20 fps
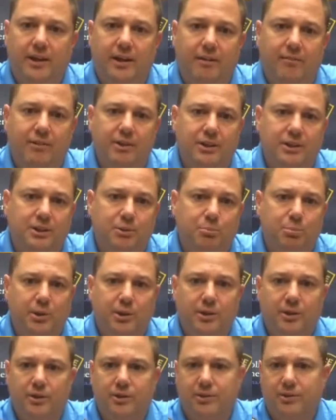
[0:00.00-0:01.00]
evidence
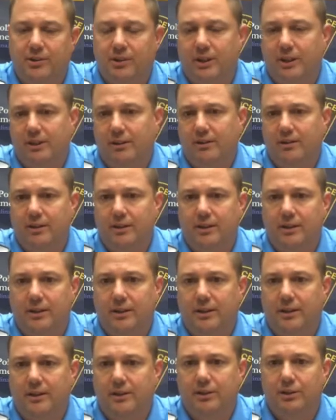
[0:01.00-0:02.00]
appears that
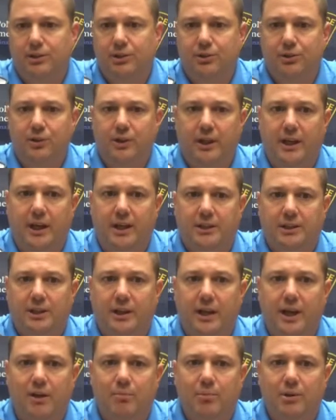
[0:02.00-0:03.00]
uh, the shooting
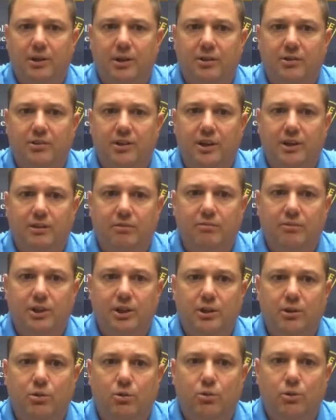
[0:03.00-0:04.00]
actually happened inside the
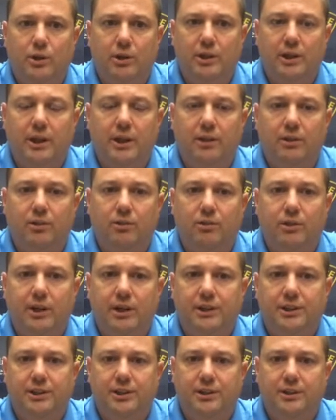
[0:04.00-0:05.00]
vehicle at that
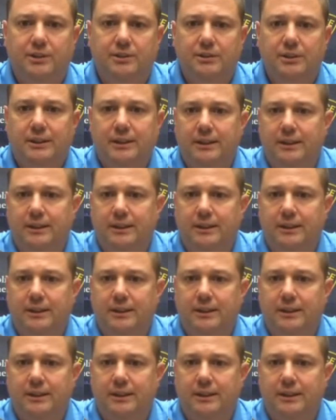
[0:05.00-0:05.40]
location,